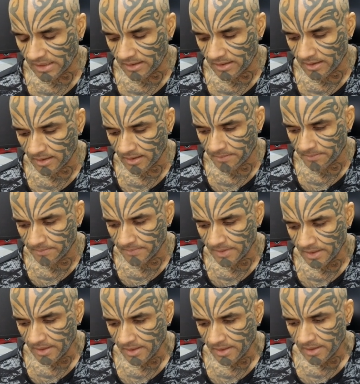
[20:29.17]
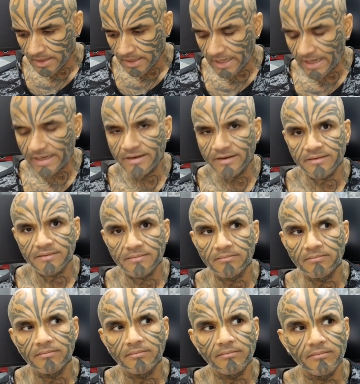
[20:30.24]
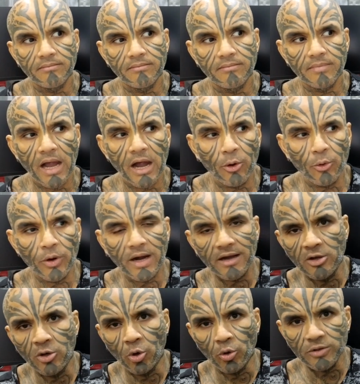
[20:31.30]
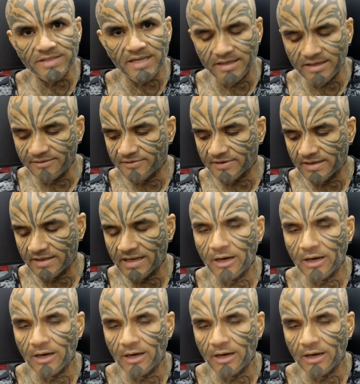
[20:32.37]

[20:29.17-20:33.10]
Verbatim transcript: um, and how our goals are different,